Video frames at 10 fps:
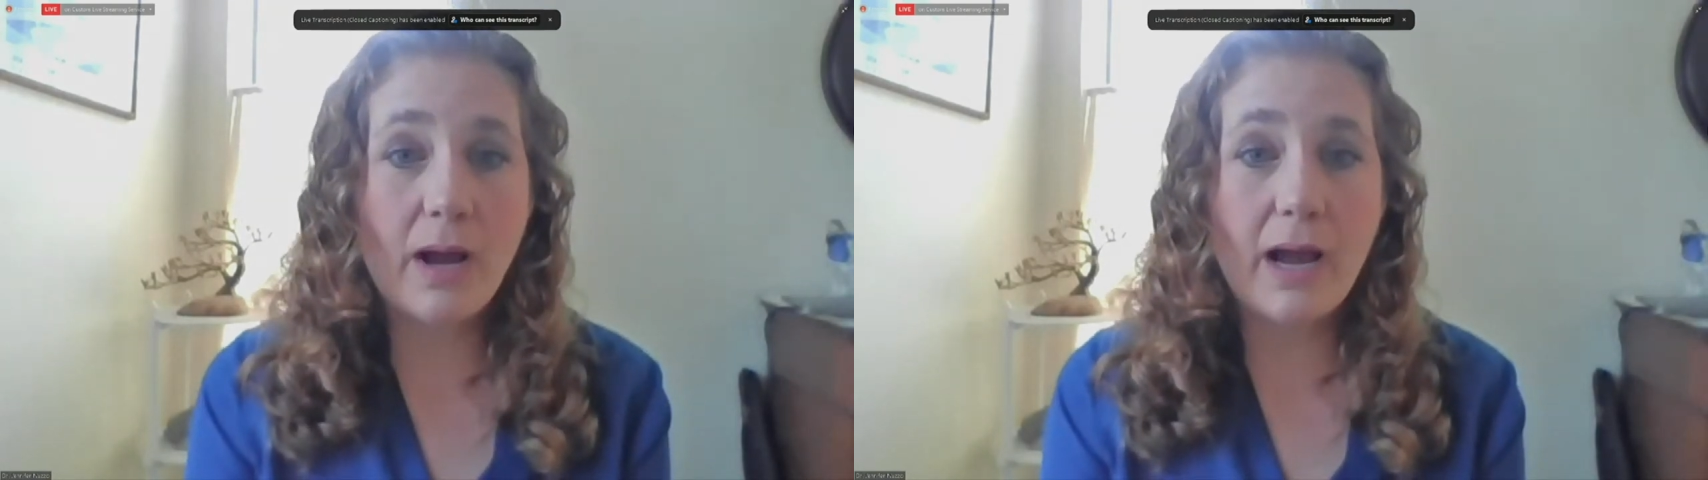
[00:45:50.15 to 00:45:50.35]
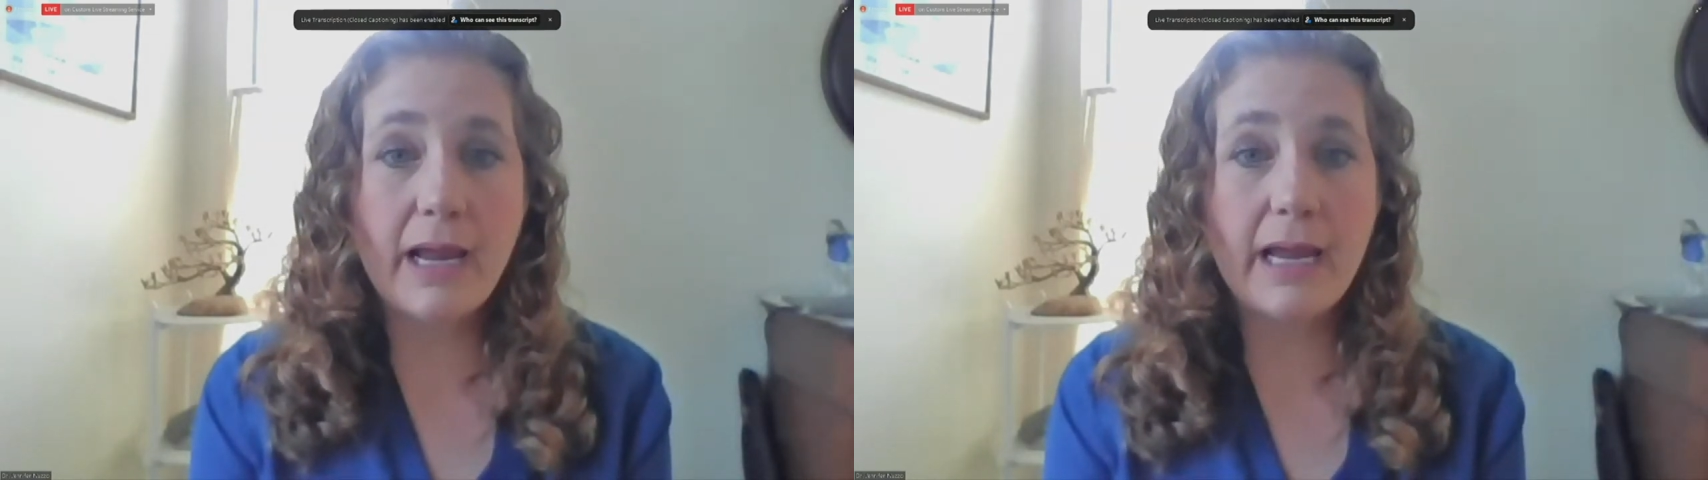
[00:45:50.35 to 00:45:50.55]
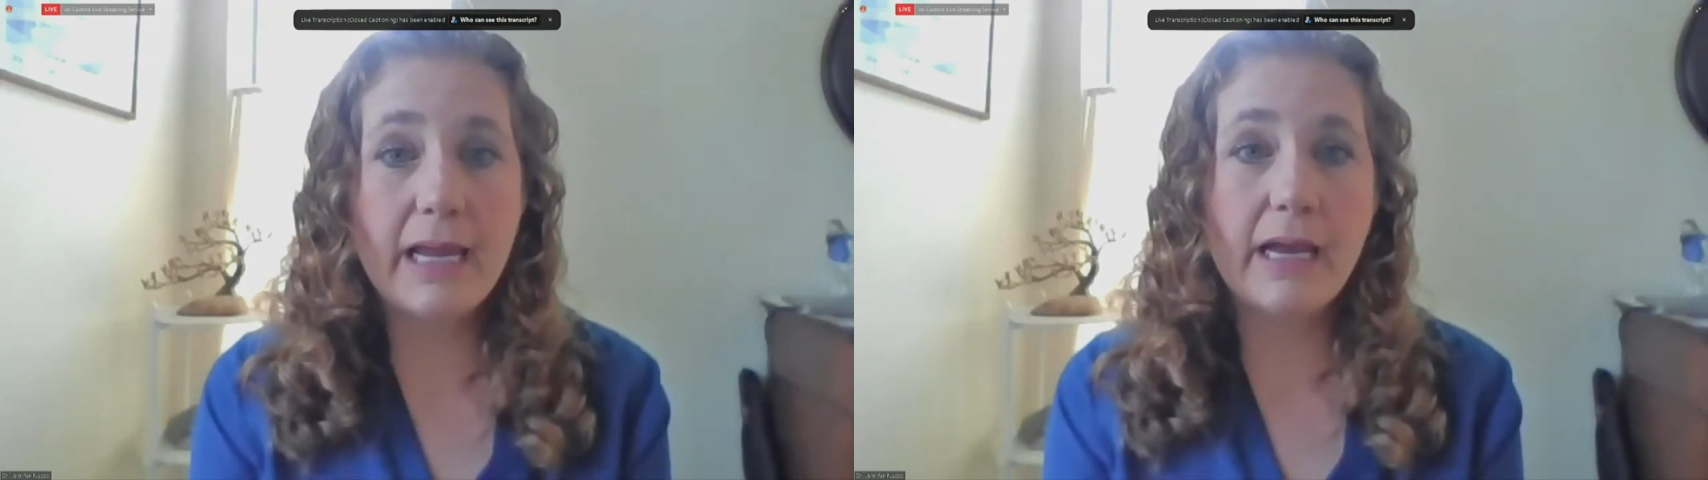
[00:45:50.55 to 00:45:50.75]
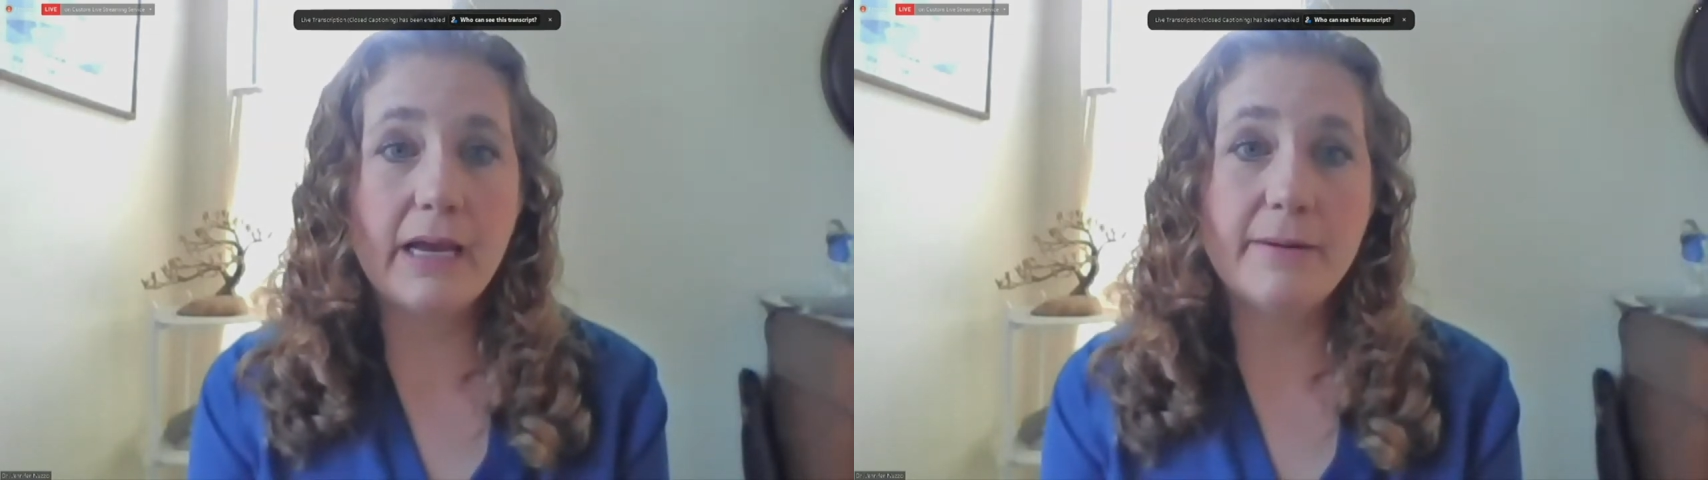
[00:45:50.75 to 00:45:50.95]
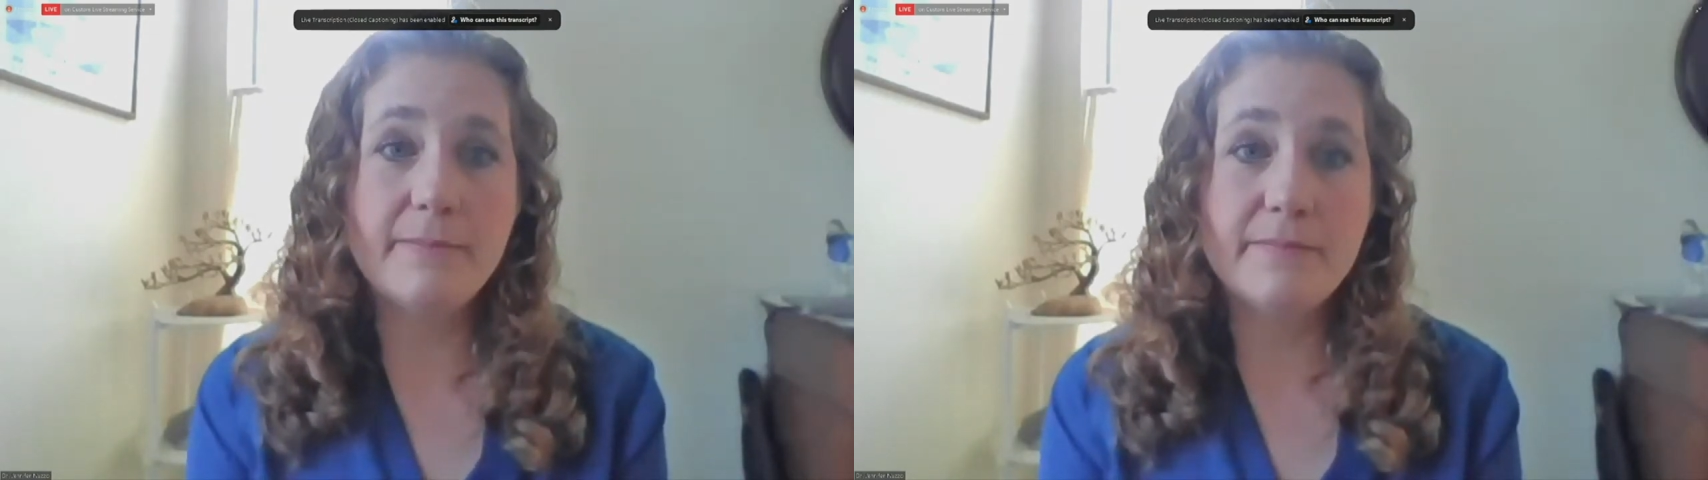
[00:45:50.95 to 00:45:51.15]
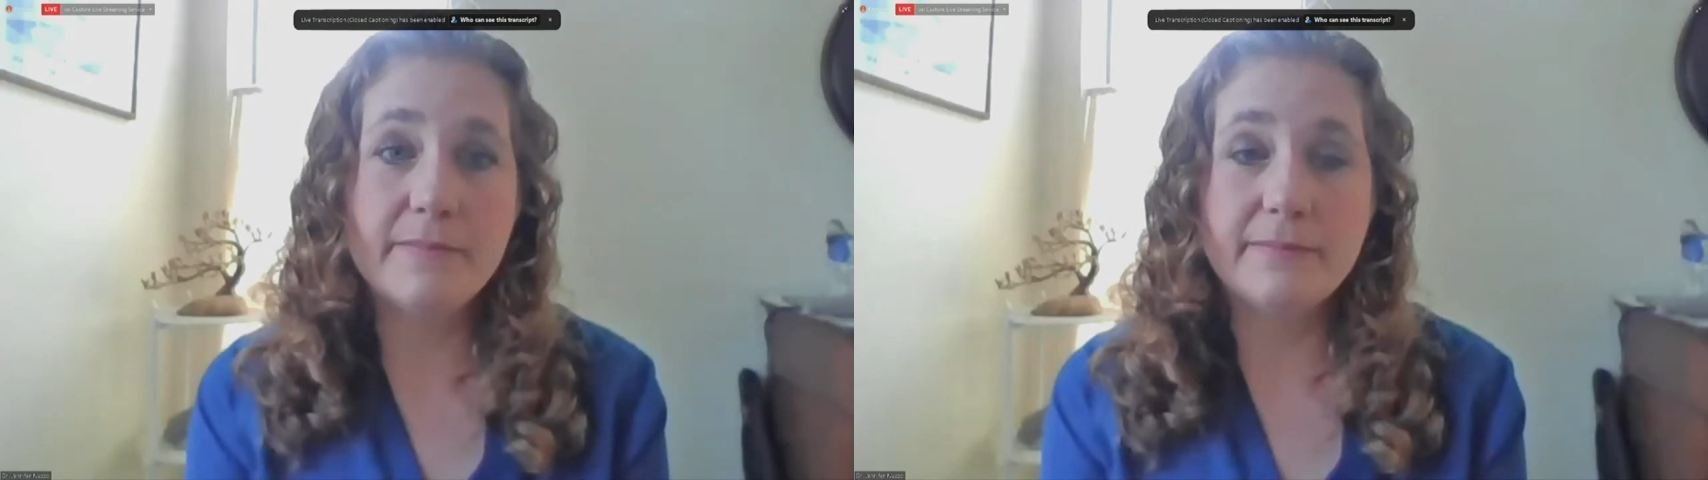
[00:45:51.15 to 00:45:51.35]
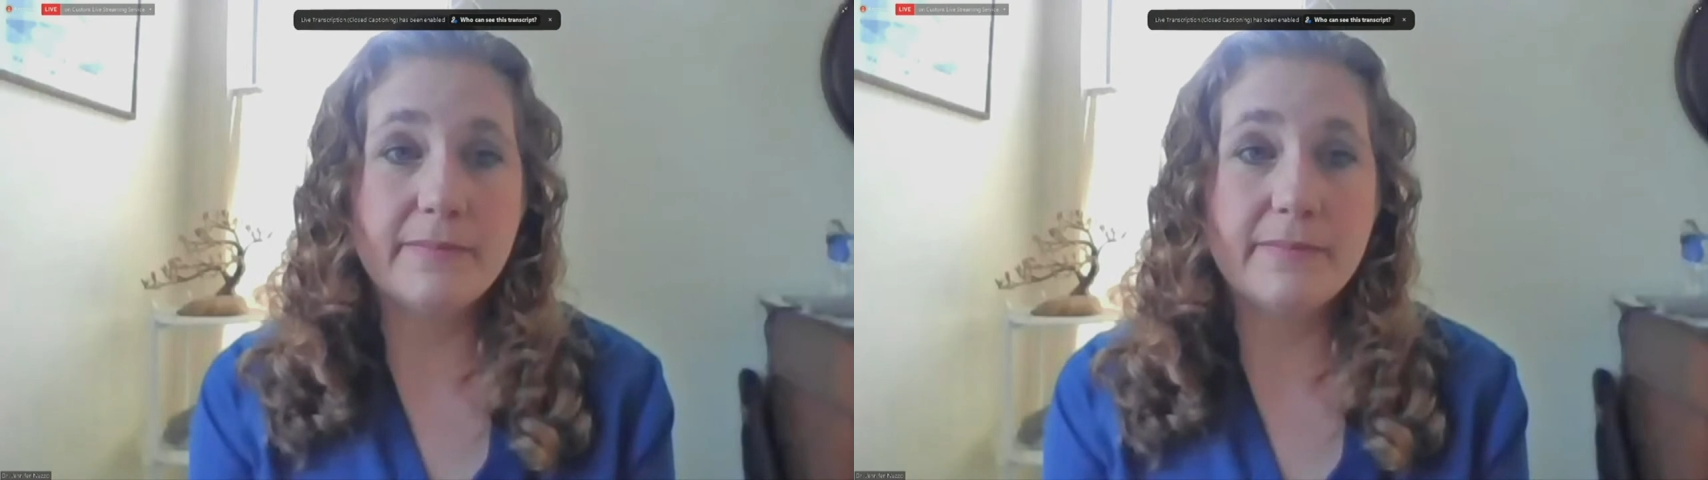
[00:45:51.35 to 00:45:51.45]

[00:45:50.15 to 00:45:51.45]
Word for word: I, um,